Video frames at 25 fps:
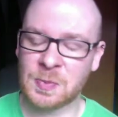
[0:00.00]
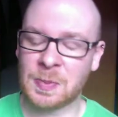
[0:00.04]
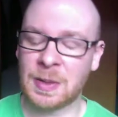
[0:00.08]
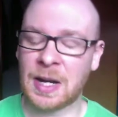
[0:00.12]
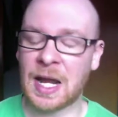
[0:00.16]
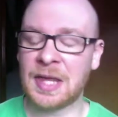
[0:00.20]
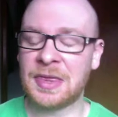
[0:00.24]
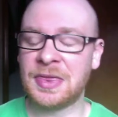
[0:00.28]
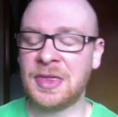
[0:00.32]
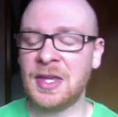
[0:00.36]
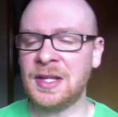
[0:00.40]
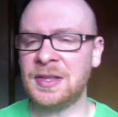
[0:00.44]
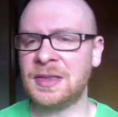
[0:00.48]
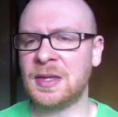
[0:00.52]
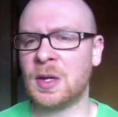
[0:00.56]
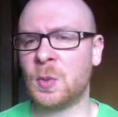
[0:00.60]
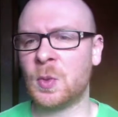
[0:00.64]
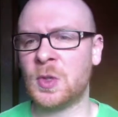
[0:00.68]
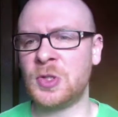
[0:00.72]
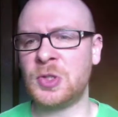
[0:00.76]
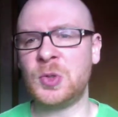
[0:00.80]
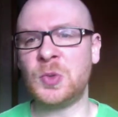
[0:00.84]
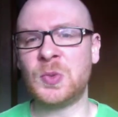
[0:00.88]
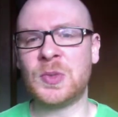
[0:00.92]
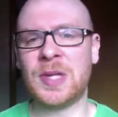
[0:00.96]
But I think that
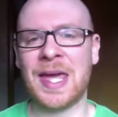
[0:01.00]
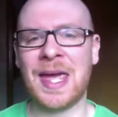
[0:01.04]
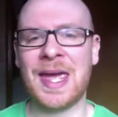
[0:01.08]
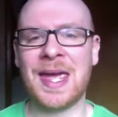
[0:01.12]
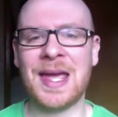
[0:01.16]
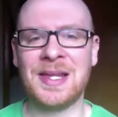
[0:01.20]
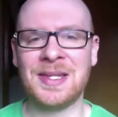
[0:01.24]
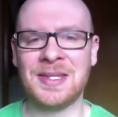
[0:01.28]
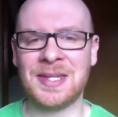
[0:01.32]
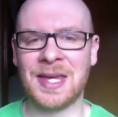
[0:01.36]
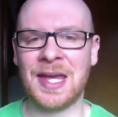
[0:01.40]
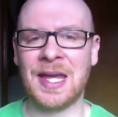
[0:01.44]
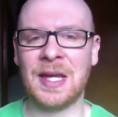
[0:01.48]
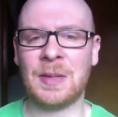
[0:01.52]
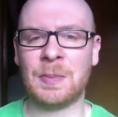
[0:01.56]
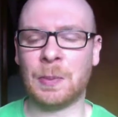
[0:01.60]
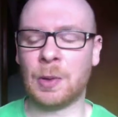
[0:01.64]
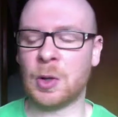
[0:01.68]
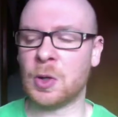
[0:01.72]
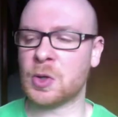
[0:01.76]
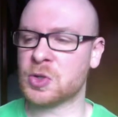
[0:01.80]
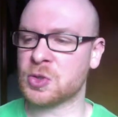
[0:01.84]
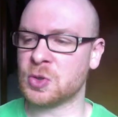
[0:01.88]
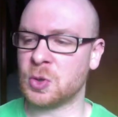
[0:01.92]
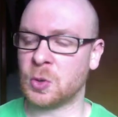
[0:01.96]
when you can take
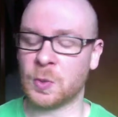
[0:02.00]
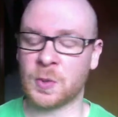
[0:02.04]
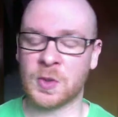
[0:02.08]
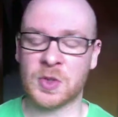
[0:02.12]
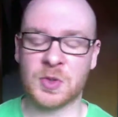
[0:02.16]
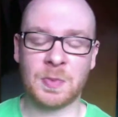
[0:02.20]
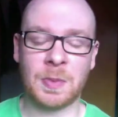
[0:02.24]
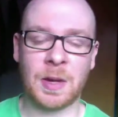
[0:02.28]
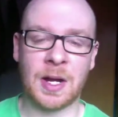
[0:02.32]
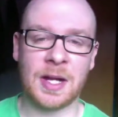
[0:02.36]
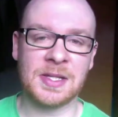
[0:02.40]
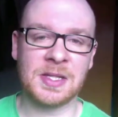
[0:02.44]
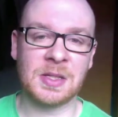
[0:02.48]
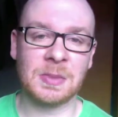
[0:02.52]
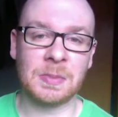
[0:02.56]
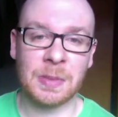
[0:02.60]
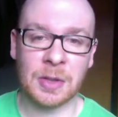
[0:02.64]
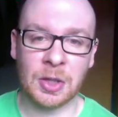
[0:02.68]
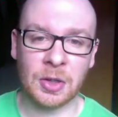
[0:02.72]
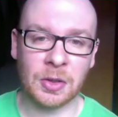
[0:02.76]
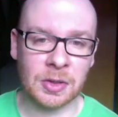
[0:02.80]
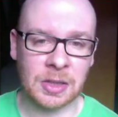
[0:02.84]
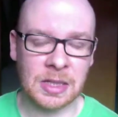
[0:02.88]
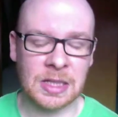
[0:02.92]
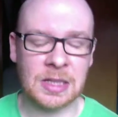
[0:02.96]
personal
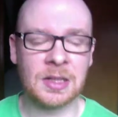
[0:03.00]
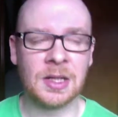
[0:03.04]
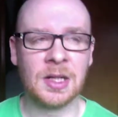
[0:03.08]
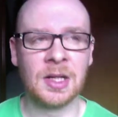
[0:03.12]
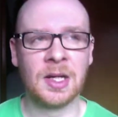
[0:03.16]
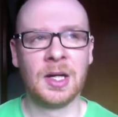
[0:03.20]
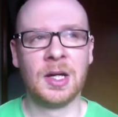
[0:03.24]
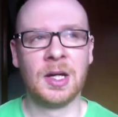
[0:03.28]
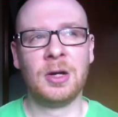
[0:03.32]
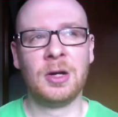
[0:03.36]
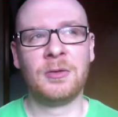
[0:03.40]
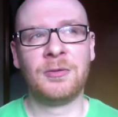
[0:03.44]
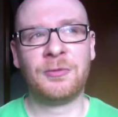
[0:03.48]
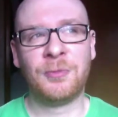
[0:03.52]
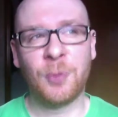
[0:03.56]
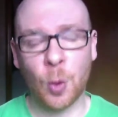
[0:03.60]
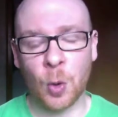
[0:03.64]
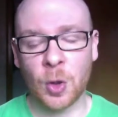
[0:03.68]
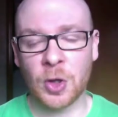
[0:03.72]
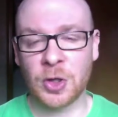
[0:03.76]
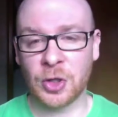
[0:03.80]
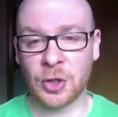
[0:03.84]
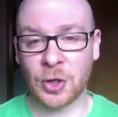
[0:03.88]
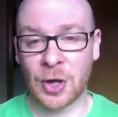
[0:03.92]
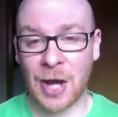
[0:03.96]
responsibility
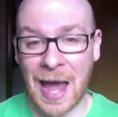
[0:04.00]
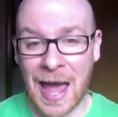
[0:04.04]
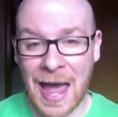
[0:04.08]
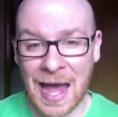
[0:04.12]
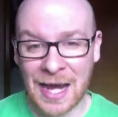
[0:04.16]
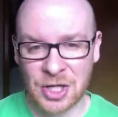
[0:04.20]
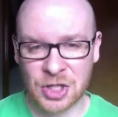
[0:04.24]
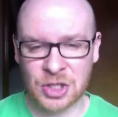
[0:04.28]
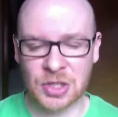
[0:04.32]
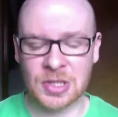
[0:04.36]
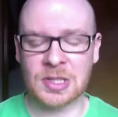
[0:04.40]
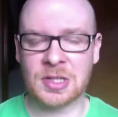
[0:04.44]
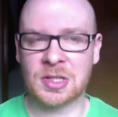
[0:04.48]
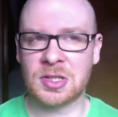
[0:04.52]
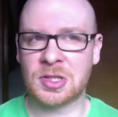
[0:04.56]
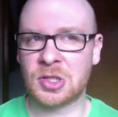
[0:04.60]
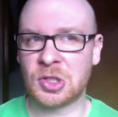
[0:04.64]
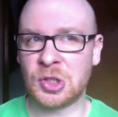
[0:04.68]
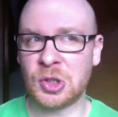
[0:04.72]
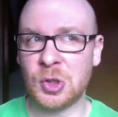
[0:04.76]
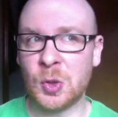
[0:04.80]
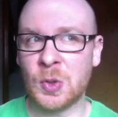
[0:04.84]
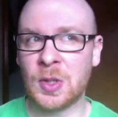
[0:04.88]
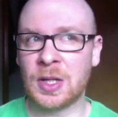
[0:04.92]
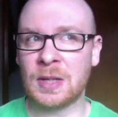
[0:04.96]
for your actions,
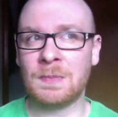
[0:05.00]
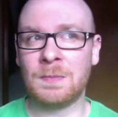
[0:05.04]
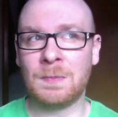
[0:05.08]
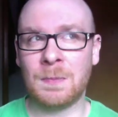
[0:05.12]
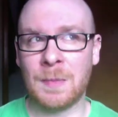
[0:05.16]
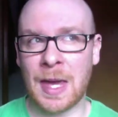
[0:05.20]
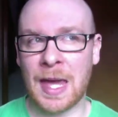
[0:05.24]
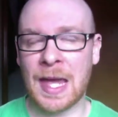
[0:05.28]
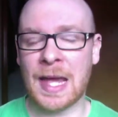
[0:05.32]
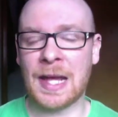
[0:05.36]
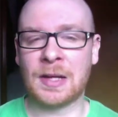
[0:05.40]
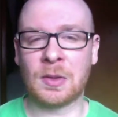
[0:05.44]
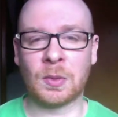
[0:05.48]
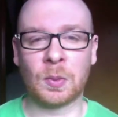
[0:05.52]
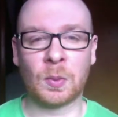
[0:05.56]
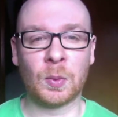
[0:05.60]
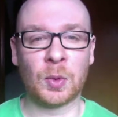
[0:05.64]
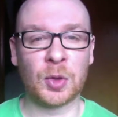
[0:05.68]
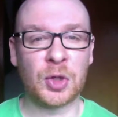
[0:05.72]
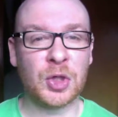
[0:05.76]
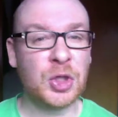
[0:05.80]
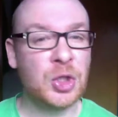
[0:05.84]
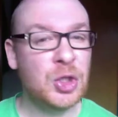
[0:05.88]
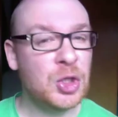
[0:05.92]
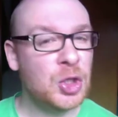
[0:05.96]
you can make
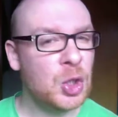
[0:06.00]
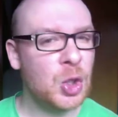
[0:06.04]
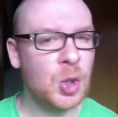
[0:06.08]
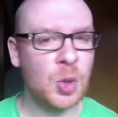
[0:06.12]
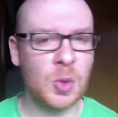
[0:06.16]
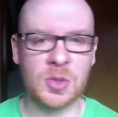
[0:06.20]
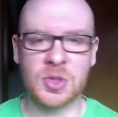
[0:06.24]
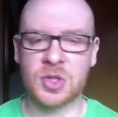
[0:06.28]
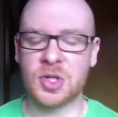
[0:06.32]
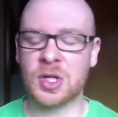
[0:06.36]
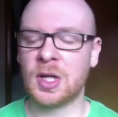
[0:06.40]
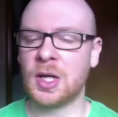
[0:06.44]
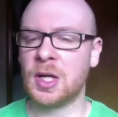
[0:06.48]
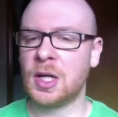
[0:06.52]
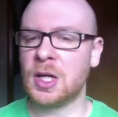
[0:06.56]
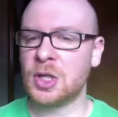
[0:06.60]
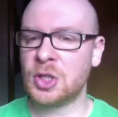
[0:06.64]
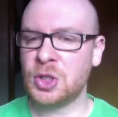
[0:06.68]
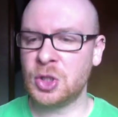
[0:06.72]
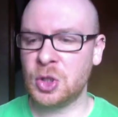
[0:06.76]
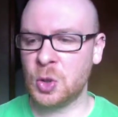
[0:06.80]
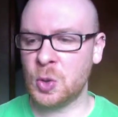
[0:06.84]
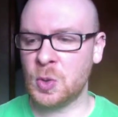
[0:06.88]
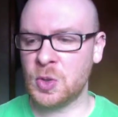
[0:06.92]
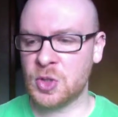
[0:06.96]
huge,
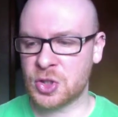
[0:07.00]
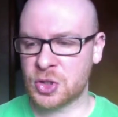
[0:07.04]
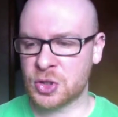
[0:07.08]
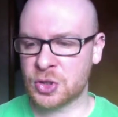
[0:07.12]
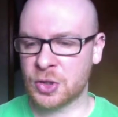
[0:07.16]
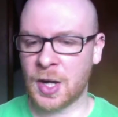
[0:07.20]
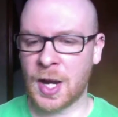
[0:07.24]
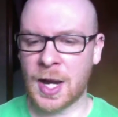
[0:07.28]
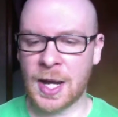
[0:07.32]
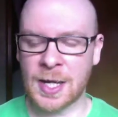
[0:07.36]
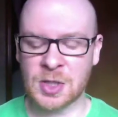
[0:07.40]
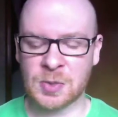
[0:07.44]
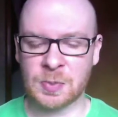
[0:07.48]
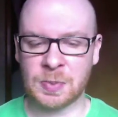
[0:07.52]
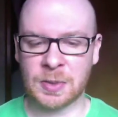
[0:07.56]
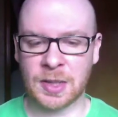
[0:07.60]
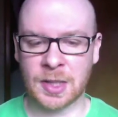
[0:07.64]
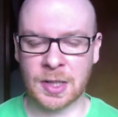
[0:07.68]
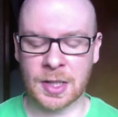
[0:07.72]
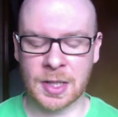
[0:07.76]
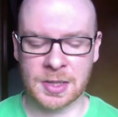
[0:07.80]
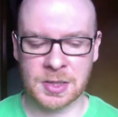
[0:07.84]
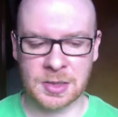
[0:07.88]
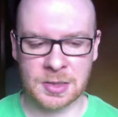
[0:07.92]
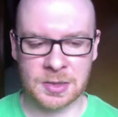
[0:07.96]
huge strides
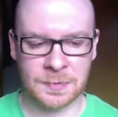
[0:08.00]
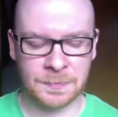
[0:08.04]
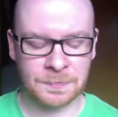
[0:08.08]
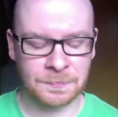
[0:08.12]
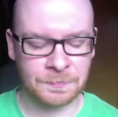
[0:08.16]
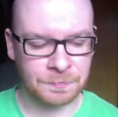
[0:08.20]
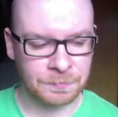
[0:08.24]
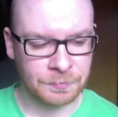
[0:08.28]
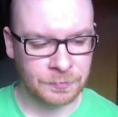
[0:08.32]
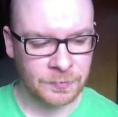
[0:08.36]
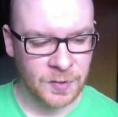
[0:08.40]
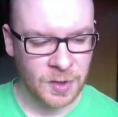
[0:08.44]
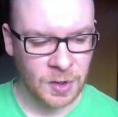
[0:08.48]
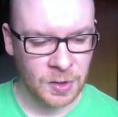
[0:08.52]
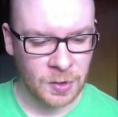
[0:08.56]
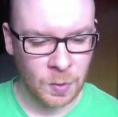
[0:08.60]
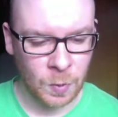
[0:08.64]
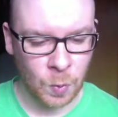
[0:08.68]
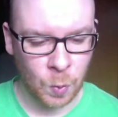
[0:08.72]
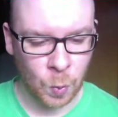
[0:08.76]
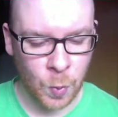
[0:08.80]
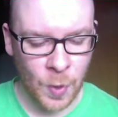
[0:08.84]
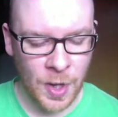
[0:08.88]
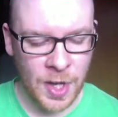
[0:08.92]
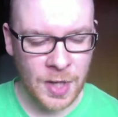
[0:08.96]
because
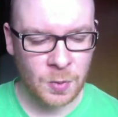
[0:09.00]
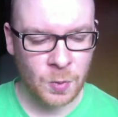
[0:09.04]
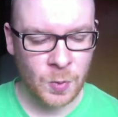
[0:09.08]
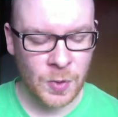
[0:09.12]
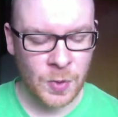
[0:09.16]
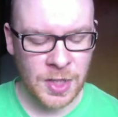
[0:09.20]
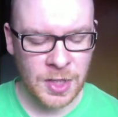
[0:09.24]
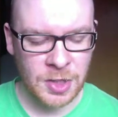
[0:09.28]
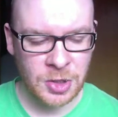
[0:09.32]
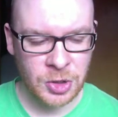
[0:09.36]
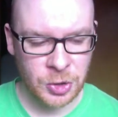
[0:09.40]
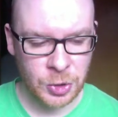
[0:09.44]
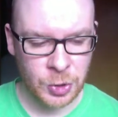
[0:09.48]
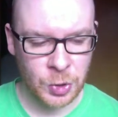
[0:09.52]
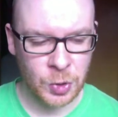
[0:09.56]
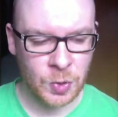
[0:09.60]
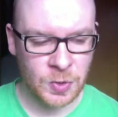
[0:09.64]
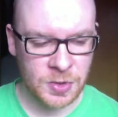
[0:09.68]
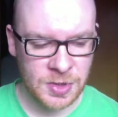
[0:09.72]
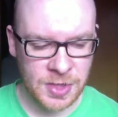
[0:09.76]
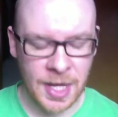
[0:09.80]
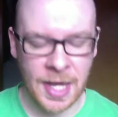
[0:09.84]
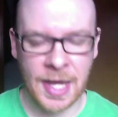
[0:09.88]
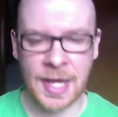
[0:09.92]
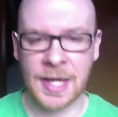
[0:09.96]
when we do
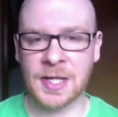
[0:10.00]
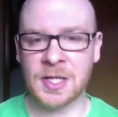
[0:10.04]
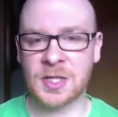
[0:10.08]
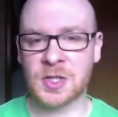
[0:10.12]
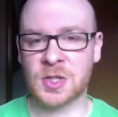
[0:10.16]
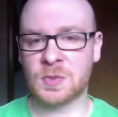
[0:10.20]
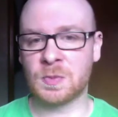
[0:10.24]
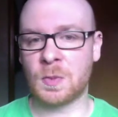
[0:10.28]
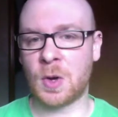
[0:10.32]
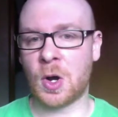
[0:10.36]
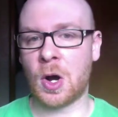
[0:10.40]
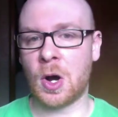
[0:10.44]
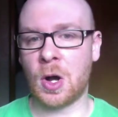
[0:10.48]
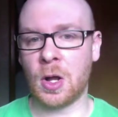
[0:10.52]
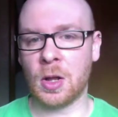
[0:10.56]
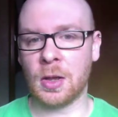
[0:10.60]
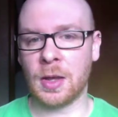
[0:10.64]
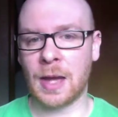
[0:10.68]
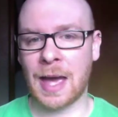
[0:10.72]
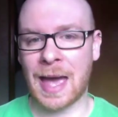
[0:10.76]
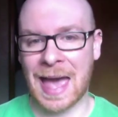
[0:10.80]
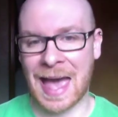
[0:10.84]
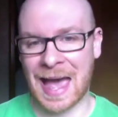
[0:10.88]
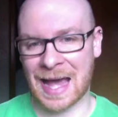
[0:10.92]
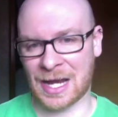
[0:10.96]
take
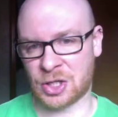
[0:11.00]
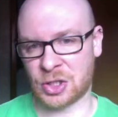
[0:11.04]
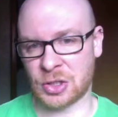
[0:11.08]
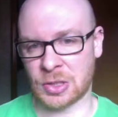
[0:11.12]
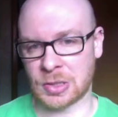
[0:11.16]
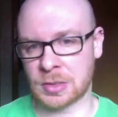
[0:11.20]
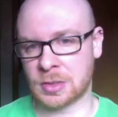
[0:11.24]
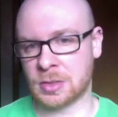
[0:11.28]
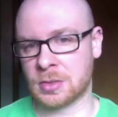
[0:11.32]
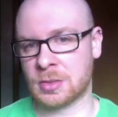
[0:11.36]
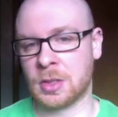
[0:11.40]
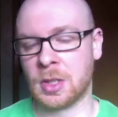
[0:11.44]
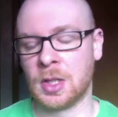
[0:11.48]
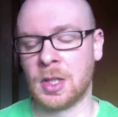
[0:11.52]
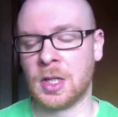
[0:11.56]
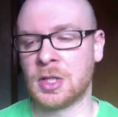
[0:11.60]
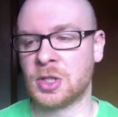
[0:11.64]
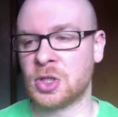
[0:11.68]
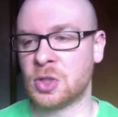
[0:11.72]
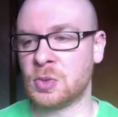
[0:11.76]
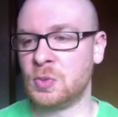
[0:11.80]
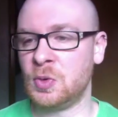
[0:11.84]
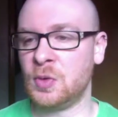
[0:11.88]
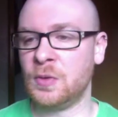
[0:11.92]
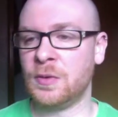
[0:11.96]
small actions,
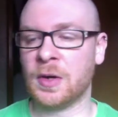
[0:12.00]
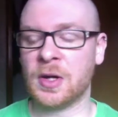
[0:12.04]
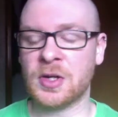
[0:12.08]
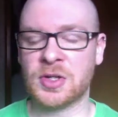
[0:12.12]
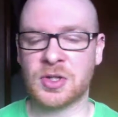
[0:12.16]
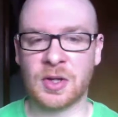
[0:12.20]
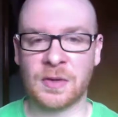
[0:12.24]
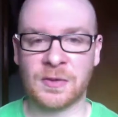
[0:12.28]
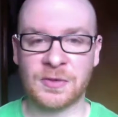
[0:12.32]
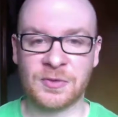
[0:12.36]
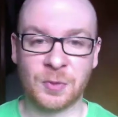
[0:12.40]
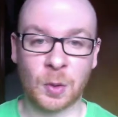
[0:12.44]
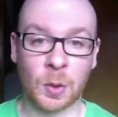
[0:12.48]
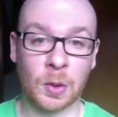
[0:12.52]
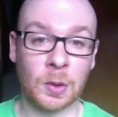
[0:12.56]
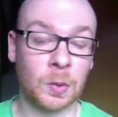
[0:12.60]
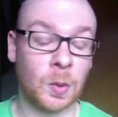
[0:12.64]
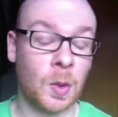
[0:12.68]
to move ourselves forward.